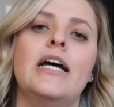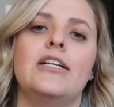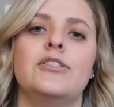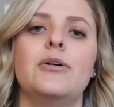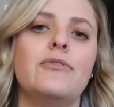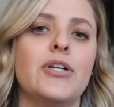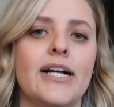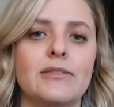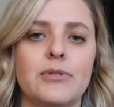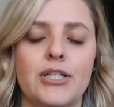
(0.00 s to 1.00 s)
So if you
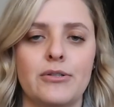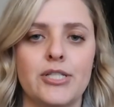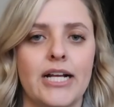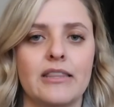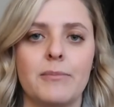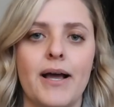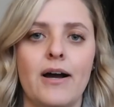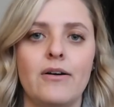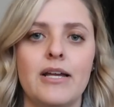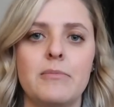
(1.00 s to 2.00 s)
guys want to go check them
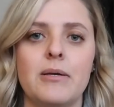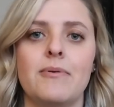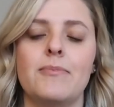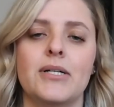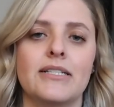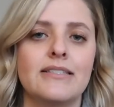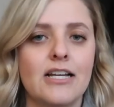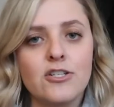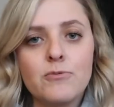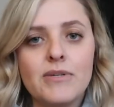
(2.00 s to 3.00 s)
out and maybe book a
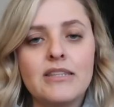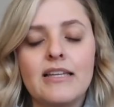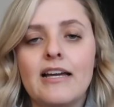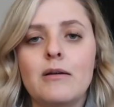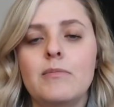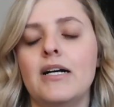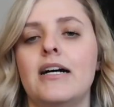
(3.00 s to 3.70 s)
session with them,